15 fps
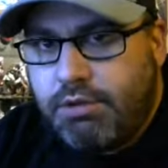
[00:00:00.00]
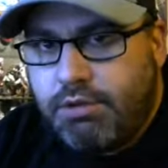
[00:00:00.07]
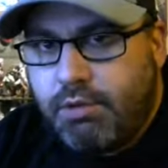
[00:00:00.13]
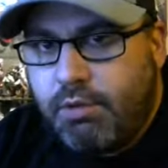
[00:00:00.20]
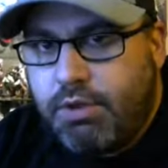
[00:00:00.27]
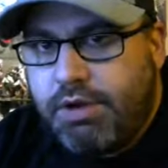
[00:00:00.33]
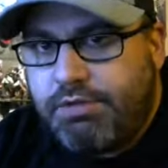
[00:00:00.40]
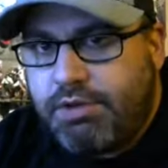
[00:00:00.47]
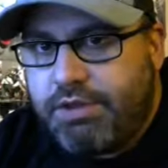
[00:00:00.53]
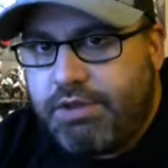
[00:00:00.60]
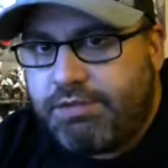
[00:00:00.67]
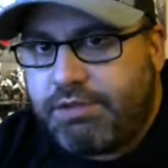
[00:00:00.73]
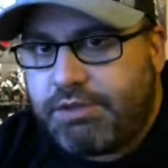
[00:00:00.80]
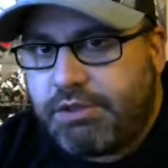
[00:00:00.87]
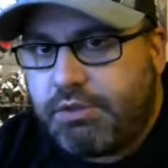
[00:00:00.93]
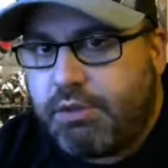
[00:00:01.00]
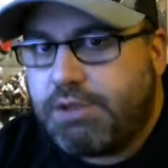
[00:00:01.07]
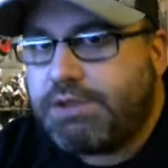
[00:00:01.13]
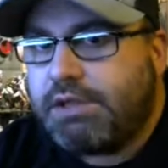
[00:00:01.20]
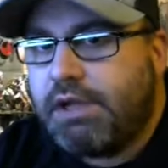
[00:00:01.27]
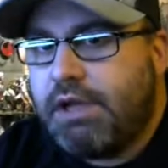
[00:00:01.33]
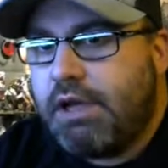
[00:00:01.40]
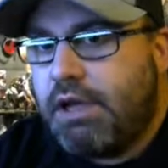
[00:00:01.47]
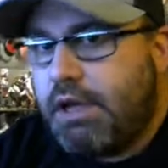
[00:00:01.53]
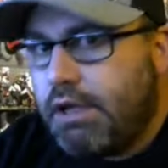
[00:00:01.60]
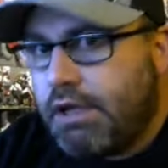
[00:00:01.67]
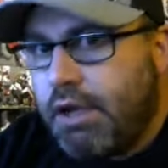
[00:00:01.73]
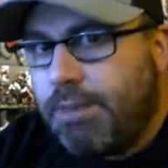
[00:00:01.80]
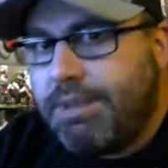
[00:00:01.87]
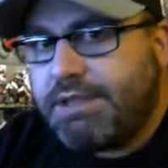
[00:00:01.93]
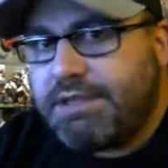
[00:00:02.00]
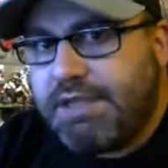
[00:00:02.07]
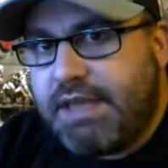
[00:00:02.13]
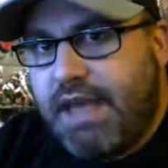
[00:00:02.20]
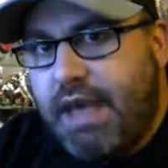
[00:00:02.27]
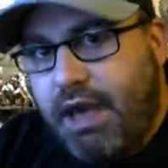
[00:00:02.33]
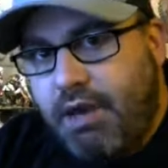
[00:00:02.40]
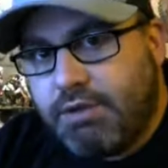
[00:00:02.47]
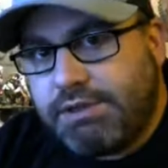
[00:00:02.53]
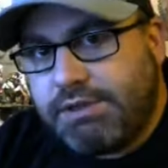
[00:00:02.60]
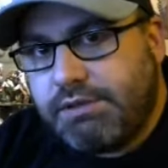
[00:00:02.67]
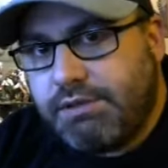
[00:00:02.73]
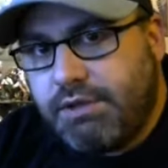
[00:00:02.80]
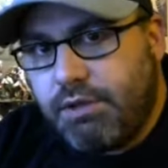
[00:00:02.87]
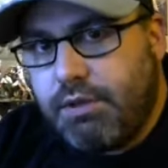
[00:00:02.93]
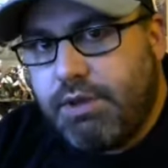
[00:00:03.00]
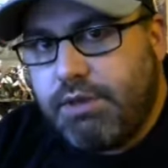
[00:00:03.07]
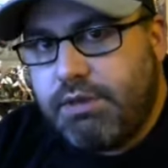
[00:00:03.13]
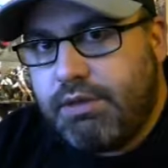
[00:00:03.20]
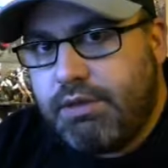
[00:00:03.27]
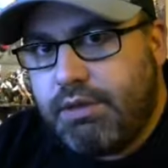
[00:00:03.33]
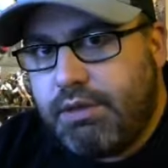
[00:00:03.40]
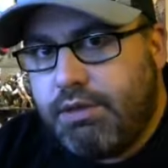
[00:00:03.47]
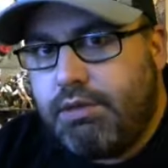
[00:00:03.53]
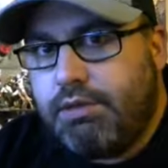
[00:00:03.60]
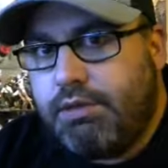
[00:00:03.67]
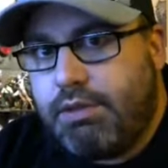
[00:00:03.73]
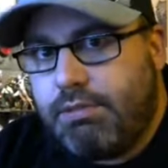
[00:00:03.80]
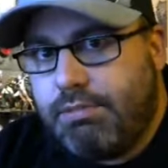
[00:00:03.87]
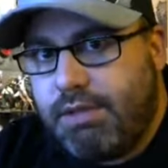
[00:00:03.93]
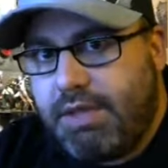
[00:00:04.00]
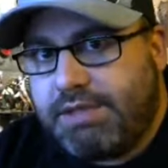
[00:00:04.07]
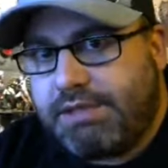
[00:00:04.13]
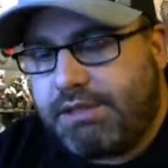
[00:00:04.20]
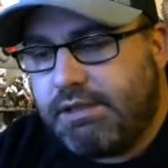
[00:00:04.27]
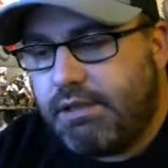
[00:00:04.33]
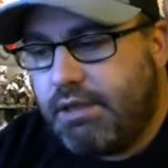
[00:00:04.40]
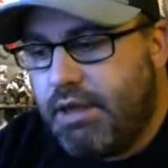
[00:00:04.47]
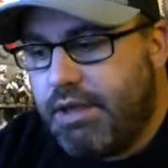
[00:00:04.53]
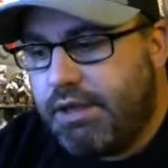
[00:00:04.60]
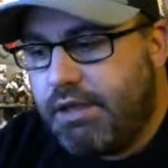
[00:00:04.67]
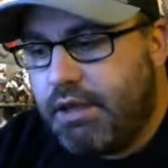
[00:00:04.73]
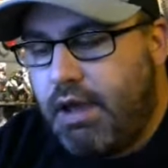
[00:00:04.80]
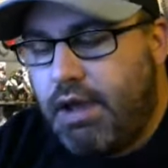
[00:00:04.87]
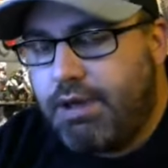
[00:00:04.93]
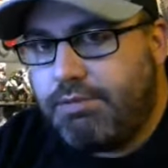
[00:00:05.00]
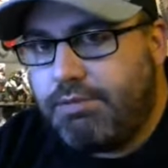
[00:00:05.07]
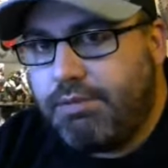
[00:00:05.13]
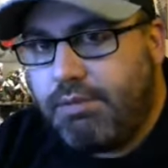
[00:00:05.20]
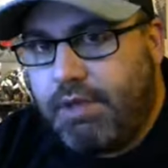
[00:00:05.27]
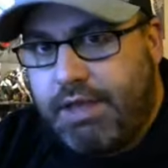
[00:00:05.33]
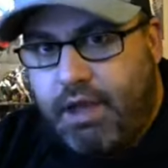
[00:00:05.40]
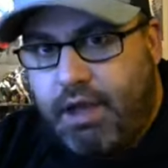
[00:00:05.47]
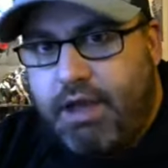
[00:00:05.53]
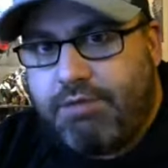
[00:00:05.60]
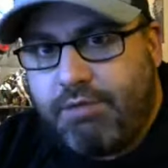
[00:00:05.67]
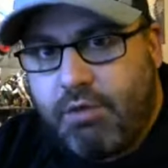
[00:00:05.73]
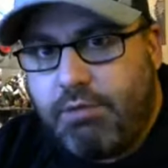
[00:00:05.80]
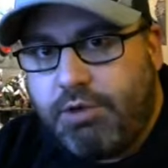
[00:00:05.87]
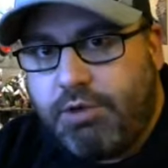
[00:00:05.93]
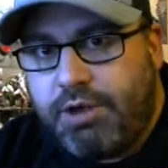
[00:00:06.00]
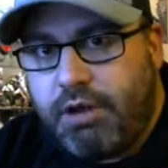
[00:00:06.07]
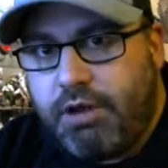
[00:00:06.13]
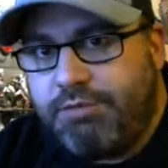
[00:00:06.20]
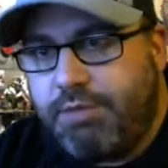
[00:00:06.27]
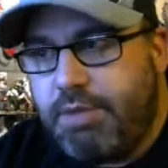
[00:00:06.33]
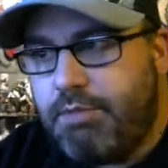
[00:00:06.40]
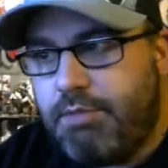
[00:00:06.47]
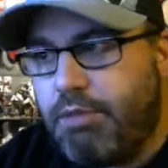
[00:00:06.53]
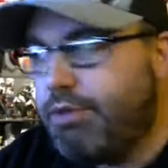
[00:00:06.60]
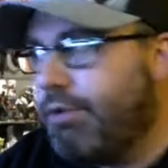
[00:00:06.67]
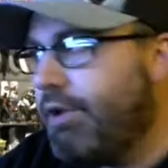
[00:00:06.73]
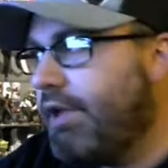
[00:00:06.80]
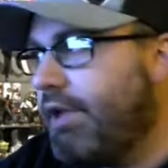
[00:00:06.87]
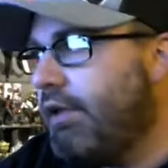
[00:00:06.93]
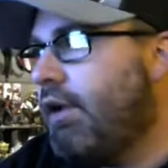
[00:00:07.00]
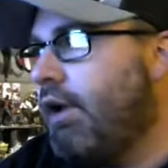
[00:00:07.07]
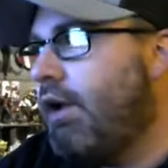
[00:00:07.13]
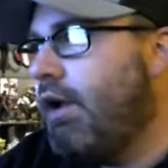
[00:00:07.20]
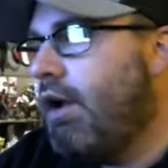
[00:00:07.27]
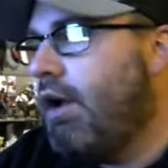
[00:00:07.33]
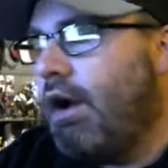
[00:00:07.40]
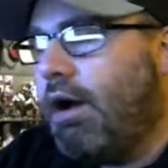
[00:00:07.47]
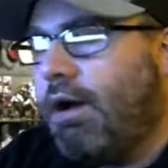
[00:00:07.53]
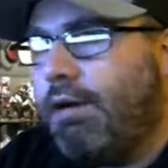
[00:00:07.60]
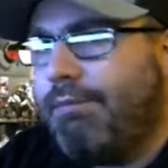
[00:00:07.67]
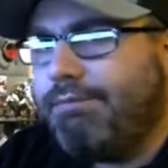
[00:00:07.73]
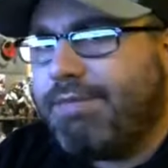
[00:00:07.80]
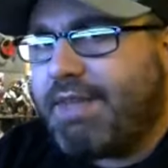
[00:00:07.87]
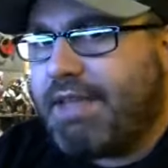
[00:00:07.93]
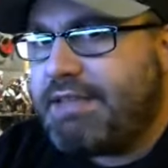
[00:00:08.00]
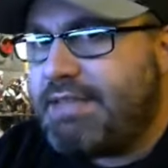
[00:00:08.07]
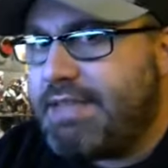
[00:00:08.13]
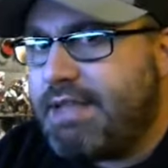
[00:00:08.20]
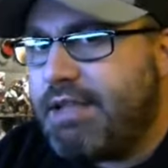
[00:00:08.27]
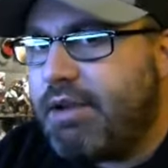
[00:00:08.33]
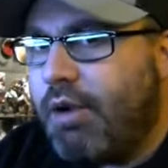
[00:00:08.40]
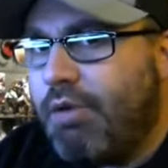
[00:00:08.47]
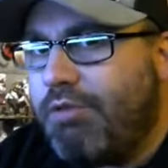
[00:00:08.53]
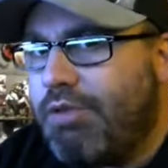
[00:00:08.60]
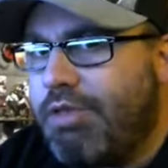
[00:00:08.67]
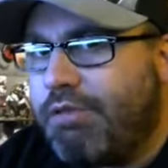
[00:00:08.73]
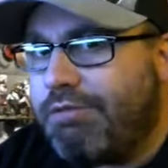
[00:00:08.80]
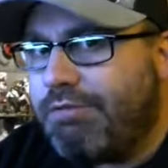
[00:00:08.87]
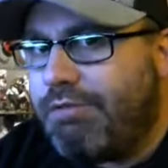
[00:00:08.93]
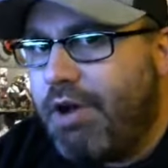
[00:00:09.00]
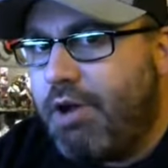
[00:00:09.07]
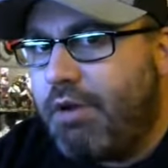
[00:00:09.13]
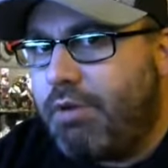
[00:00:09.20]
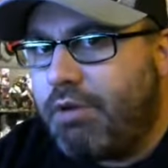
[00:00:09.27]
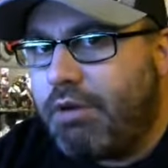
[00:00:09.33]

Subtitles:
whatever the official was, coming to the house and doing the blessing I've normally heard of people doing it, they did it over the phone,